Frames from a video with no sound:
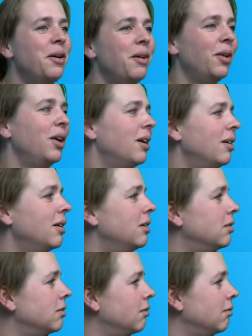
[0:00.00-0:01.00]
Oder,
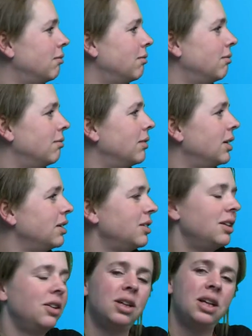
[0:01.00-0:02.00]

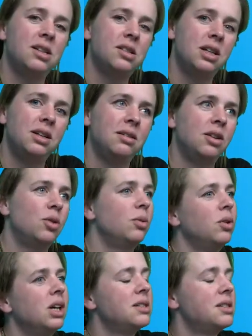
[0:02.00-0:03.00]
you can say, no, you
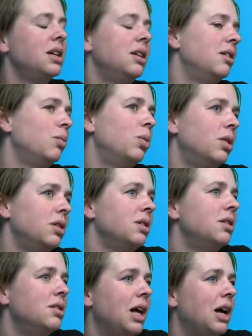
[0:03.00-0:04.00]
can say that word
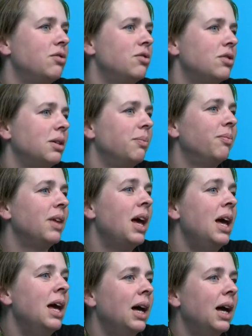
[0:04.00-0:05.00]
in a live stream.
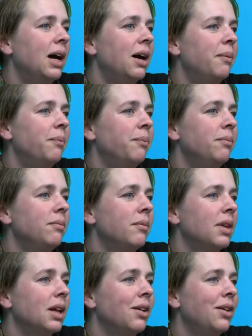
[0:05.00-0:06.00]

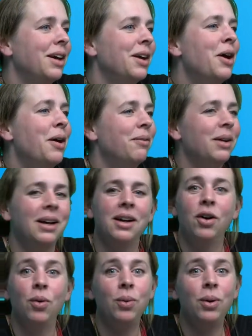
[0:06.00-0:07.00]
Okay.
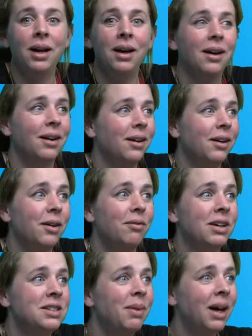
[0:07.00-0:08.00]
Oder,
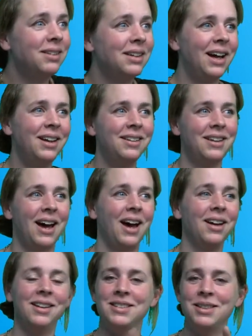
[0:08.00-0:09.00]
was macht ihr alle
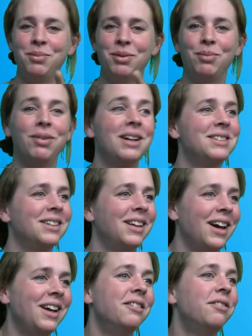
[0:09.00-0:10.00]
Tage ist simple present,
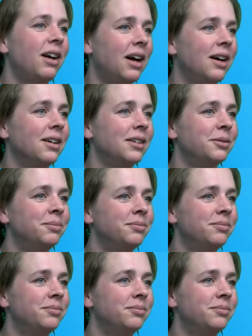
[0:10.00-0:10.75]
keine Frage.